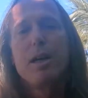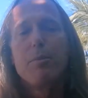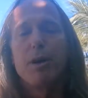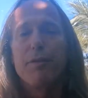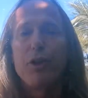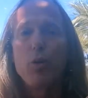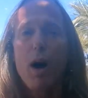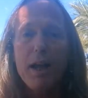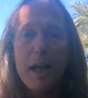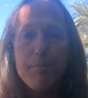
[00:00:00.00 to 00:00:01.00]
But if you
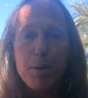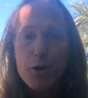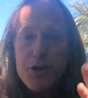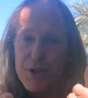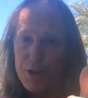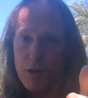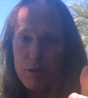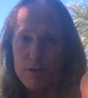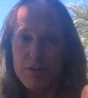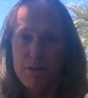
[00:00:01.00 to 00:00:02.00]
want to get personal,
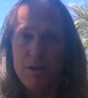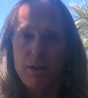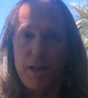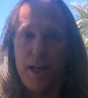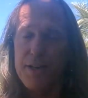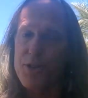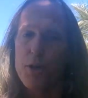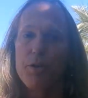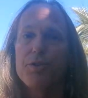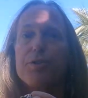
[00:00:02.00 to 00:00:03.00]
okay, it's
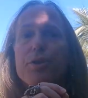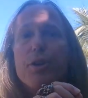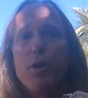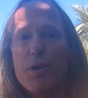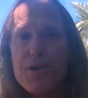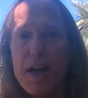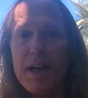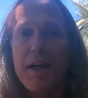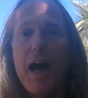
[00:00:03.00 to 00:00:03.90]
going through your second